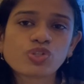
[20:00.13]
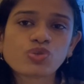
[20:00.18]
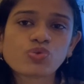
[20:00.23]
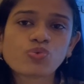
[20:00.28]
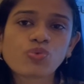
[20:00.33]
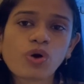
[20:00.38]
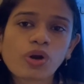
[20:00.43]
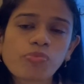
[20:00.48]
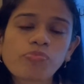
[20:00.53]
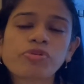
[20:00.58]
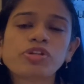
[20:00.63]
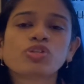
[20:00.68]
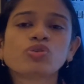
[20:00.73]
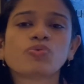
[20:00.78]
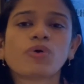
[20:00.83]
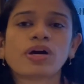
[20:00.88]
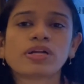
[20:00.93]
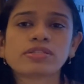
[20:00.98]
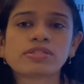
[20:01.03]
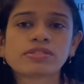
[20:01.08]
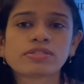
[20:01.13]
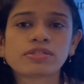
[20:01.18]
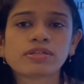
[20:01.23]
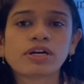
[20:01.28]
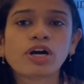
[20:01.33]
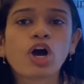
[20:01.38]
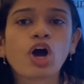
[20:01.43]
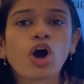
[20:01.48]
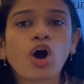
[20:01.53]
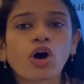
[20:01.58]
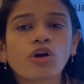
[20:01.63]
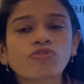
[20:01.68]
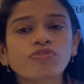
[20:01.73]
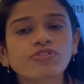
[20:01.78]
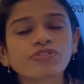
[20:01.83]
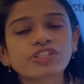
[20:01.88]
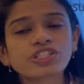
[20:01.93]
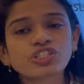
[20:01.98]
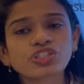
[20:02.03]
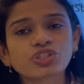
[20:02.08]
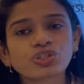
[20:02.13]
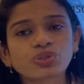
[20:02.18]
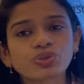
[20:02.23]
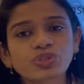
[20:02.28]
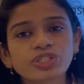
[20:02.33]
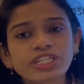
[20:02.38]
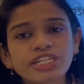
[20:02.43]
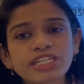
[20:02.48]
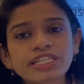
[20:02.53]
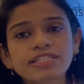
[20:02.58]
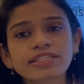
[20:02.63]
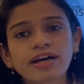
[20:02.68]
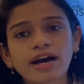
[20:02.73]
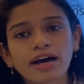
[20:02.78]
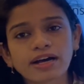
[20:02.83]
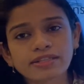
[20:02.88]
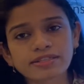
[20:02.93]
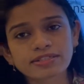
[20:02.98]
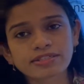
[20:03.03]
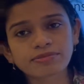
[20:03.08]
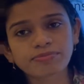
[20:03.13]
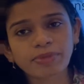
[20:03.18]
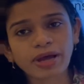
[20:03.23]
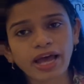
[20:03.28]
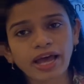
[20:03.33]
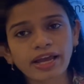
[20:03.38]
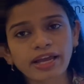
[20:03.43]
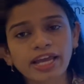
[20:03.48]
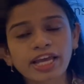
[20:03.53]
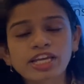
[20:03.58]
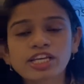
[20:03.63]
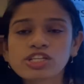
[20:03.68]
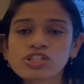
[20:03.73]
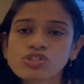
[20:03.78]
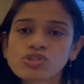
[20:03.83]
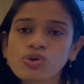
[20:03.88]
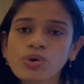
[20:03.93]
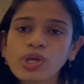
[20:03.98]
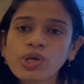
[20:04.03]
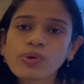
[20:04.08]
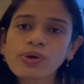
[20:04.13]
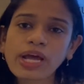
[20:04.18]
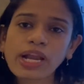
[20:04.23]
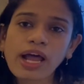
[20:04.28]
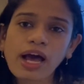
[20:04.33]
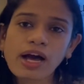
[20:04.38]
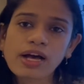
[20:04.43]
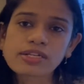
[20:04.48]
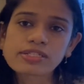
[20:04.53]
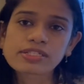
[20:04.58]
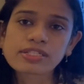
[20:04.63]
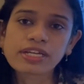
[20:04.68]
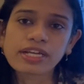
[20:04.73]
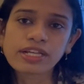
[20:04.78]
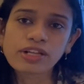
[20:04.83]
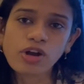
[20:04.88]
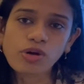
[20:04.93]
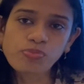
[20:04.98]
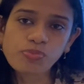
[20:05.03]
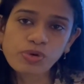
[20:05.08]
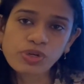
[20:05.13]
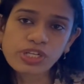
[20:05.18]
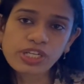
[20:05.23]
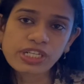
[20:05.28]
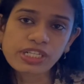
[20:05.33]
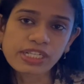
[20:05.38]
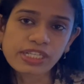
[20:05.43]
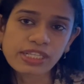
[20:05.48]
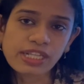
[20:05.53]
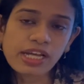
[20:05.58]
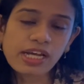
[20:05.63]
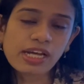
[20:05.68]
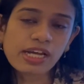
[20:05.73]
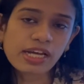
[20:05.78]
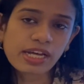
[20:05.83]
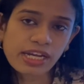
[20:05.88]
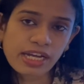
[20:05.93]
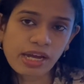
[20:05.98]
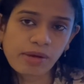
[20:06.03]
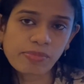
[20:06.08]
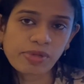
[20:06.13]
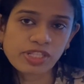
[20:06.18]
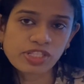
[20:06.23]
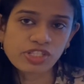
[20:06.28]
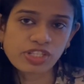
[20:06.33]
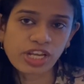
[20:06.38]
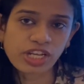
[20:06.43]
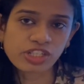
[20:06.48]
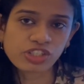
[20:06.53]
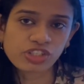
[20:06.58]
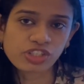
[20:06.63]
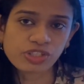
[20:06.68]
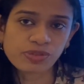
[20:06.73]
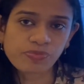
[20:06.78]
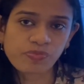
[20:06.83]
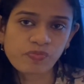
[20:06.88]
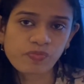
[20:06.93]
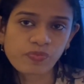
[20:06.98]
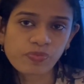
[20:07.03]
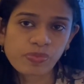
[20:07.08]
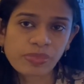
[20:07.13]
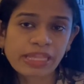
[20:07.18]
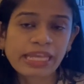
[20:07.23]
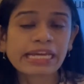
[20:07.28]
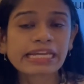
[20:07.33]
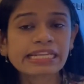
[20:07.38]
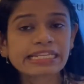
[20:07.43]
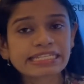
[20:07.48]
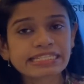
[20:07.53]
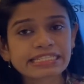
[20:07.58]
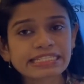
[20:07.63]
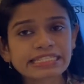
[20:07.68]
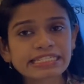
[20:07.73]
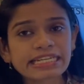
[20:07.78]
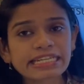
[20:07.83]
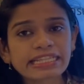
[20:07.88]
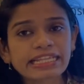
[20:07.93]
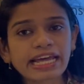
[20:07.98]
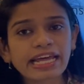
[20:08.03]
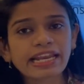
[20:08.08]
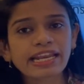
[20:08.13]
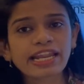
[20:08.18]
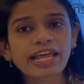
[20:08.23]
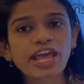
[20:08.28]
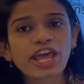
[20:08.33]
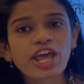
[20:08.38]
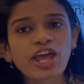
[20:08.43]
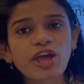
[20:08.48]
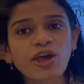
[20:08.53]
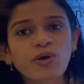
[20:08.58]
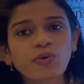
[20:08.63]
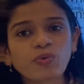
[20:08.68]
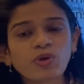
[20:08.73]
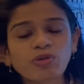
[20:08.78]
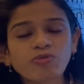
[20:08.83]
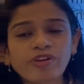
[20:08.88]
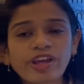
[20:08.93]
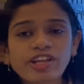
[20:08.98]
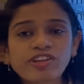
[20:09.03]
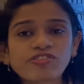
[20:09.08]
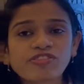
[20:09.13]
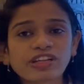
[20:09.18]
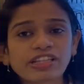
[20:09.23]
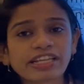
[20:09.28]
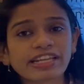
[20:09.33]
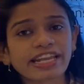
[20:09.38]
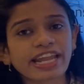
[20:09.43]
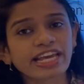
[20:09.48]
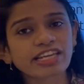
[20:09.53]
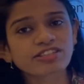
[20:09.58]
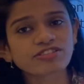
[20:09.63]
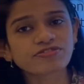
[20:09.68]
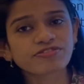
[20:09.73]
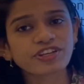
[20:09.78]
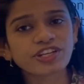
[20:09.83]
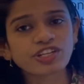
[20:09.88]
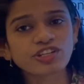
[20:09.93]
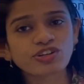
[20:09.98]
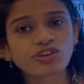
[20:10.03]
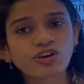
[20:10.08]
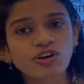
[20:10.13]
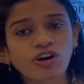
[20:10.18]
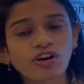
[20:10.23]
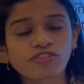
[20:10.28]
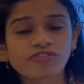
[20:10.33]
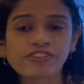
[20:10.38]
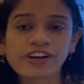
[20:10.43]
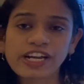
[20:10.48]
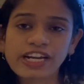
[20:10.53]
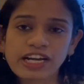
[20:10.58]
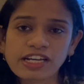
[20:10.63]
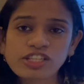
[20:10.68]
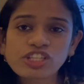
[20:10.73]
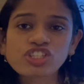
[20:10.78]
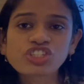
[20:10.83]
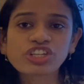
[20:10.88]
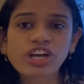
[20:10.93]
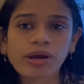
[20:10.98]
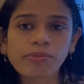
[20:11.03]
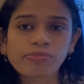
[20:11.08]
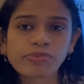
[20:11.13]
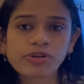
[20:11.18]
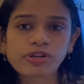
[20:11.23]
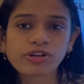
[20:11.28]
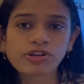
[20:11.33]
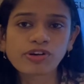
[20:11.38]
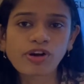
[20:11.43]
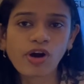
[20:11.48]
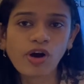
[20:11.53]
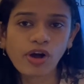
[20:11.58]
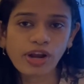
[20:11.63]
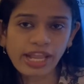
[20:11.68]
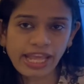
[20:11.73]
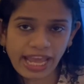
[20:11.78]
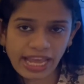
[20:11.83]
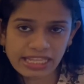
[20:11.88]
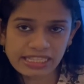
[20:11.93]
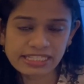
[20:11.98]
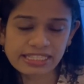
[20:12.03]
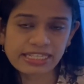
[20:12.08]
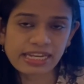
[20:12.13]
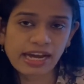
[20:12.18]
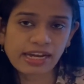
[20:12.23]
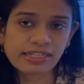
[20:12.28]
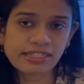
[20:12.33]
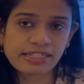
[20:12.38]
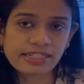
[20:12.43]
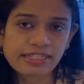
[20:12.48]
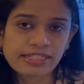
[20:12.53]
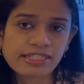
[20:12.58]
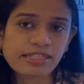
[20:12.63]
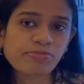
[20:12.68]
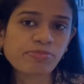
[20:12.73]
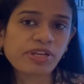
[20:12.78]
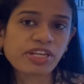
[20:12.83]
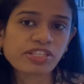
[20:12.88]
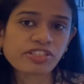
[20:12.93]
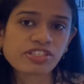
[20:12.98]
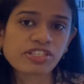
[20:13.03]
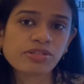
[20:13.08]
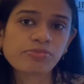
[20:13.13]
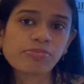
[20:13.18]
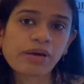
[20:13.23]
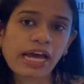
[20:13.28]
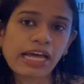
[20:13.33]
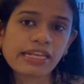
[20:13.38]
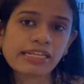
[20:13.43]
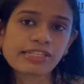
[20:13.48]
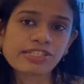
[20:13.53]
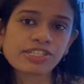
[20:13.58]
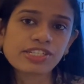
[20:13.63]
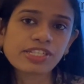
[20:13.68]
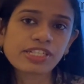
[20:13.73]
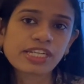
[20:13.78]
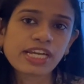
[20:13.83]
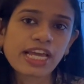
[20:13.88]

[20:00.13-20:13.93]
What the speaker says: you want me to answer or which you need the answer back, so you can ask and I'll put it in the comment section. Till then, we'll wait for the next video of another chapter on NCERT CBSE biology.